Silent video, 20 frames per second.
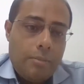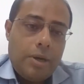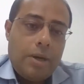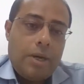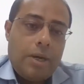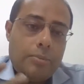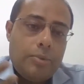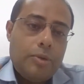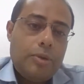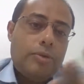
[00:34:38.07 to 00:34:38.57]

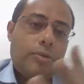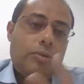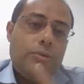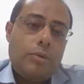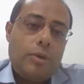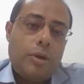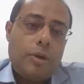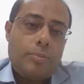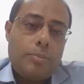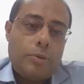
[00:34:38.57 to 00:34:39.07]
but able to
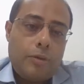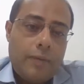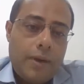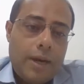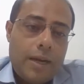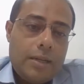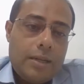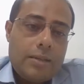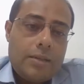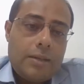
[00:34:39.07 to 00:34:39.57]

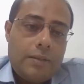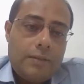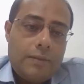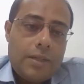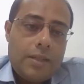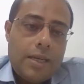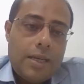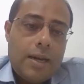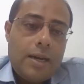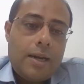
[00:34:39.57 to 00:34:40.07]
provide the
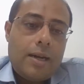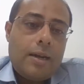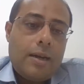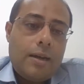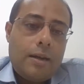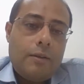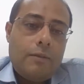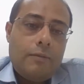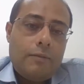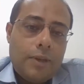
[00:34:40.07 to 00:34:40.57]
service at
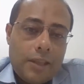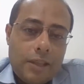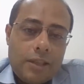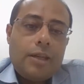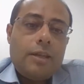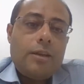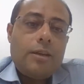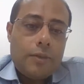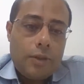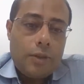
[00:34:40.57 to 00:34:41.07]

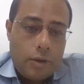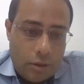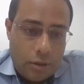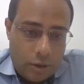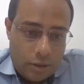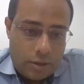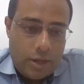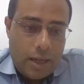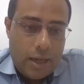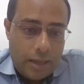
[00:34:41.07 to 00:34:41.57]
1/3 of the
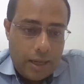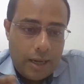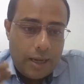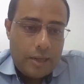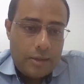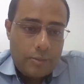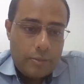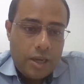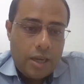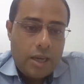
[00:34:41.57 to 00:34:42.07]
cost, and
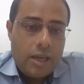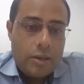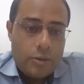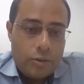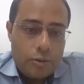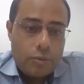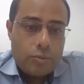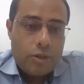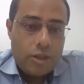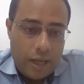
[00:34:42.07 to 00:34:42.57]
that is making
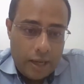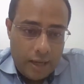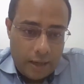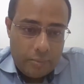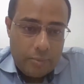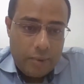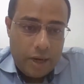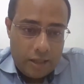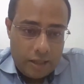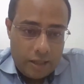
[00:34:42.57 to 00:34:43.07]
a so much
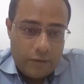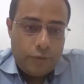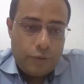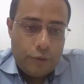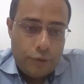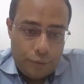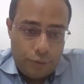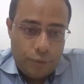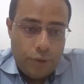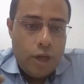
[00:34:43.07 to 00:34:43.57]
higher margin
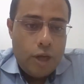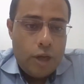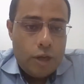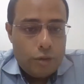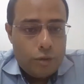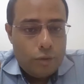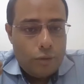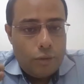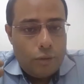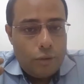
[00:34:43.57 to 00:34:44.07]
for you.
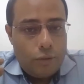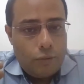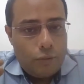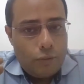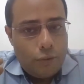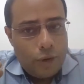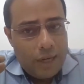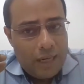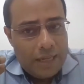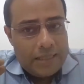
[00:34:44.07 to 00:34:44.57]
So
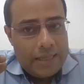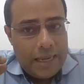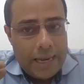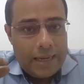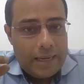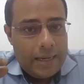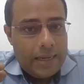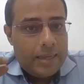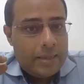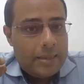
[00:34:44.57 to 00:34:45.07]
what
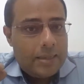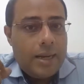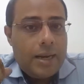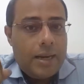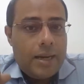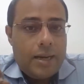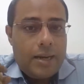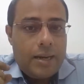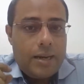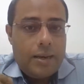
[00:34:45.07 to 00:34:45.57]
exactly is
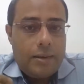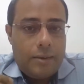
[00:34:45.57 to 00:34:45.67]
that?